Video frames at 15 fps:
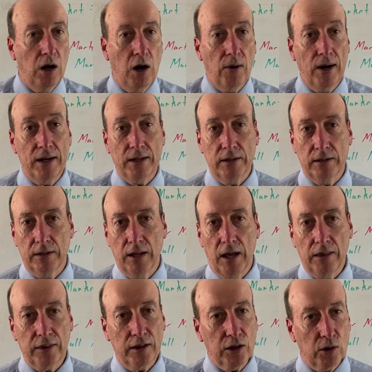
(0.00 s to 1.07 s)
All right,
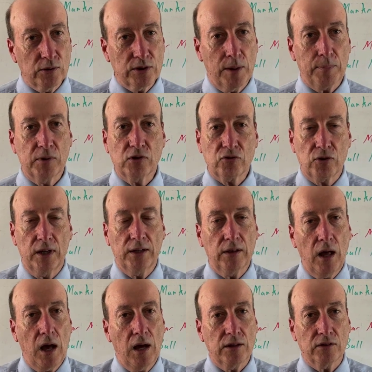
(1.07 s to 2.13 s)
nothing goes up in a straight
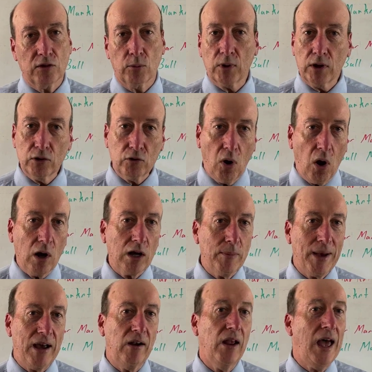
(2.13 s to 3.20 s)
line. So we're going to talk
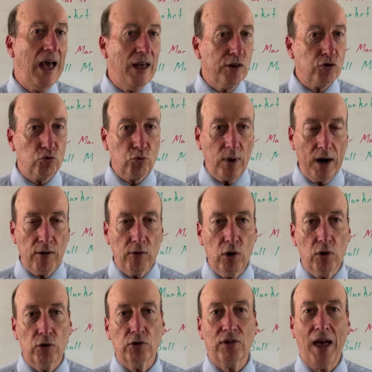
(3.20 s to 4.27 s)
about it as
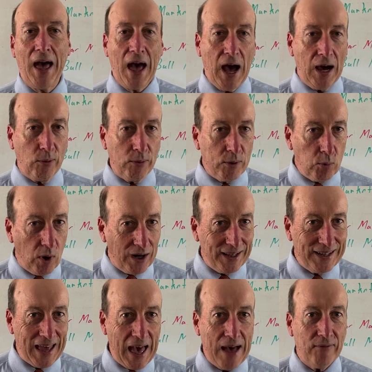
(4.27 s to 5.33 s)
railroaders, how we want
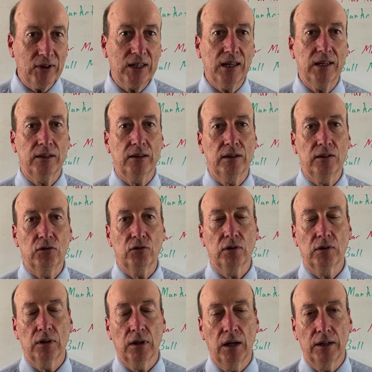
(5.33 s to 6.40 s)
to navigate
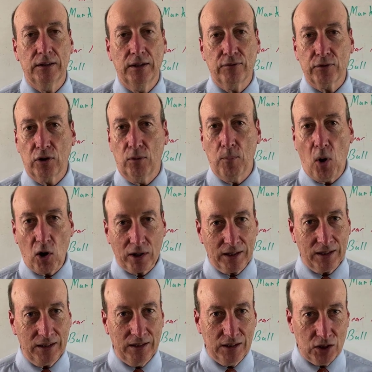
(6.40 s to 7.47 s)
these difficult
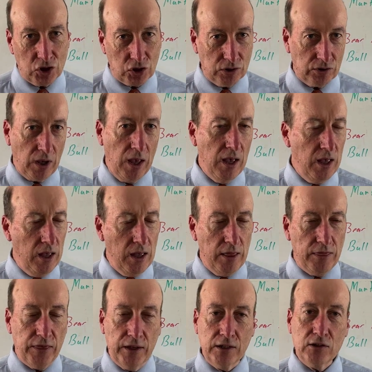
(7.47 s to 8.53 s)
market conditions
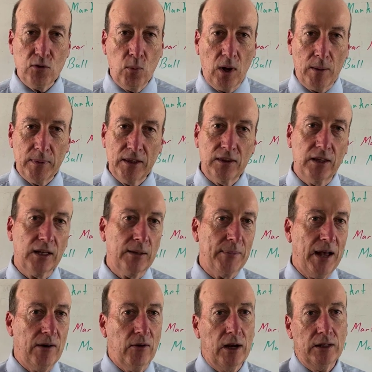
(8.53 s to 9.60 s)
and things you want to be thinking
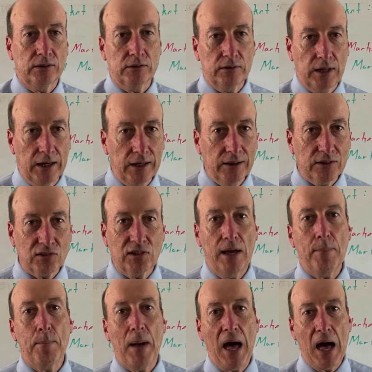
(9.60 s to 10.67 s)
about, right? Taking the
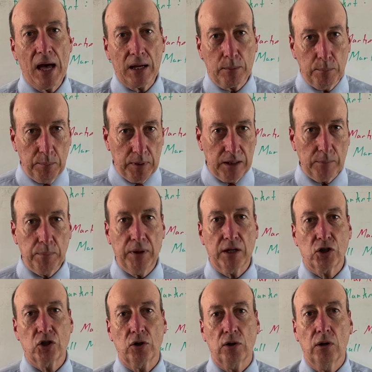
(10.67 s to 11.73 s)
step back, big
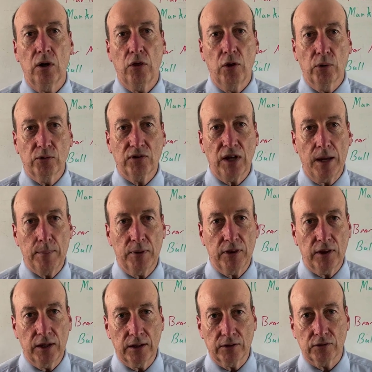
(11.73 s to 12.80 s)
picture, those type
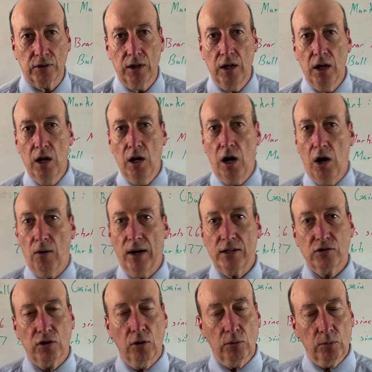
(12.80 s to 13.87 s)
of things. All
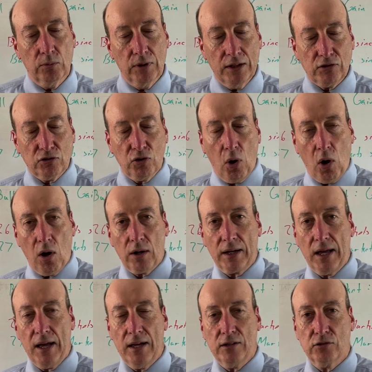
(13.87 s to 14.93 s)
right, so let's
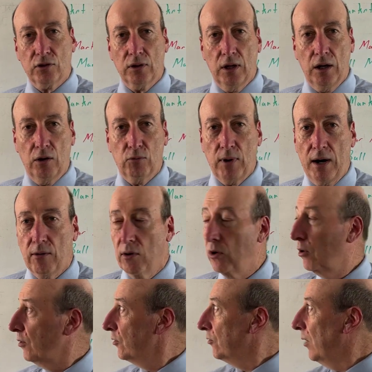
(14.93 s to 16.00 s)
talk as
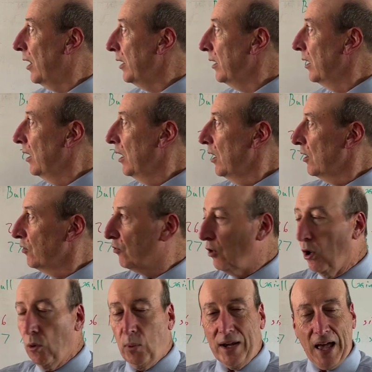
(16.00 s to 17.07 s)
railroaders, right?
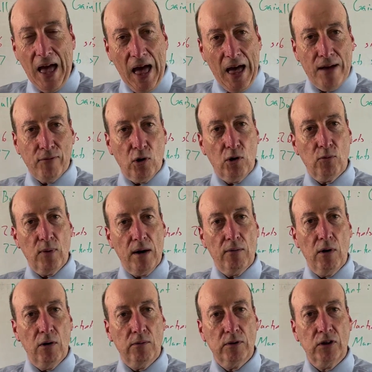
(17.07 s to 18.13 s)
So we have our
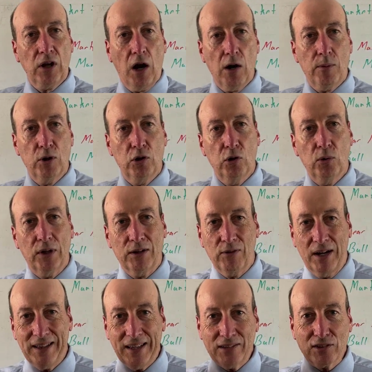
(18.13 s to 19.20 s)
railroad retirement annuity,
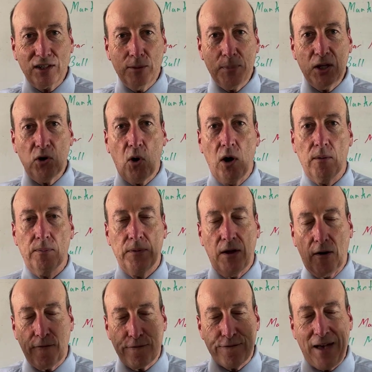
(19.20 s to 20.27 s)
right? That's going to be
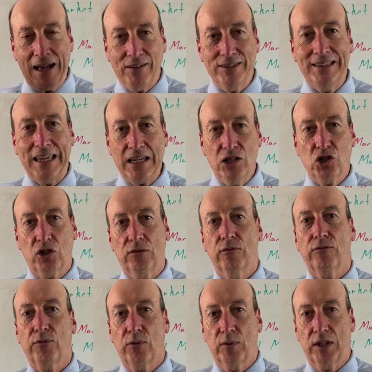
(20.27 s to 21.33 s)
our
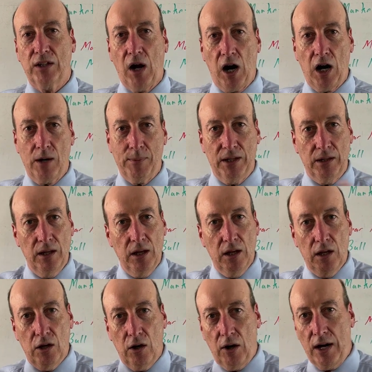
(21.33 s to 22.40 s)
foundation for retirement.
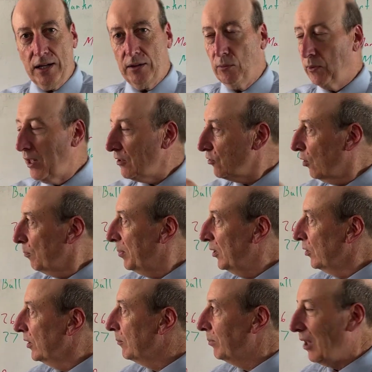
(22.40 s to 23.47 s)
All right, that's our
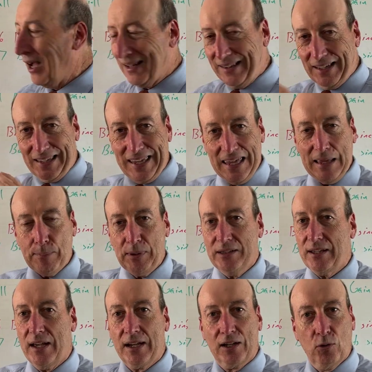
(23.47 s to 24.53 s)
building block. That can't be
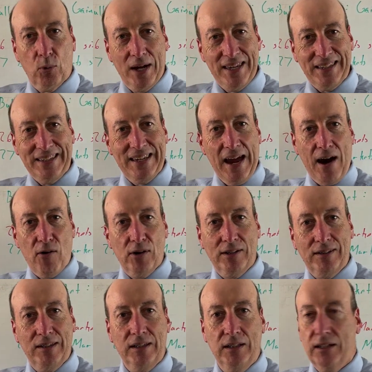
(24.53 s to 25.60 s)
taken away.
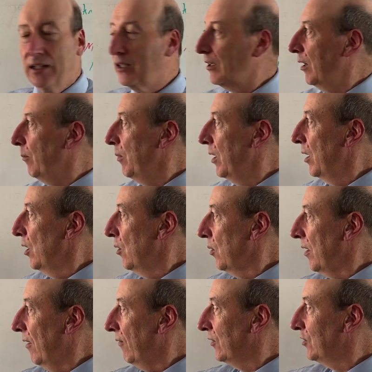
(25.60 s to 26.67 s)
Guaranteed income.
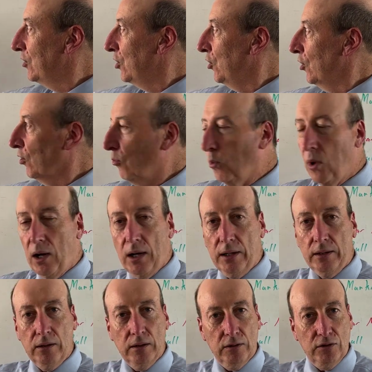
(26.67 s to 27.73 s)
We have a tier
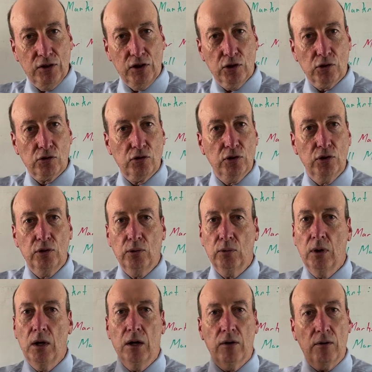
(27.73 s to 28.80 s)
1, tier
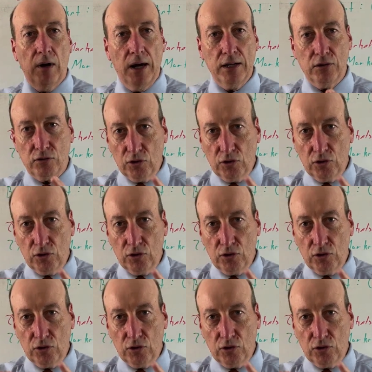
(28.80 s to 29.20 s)
2, right?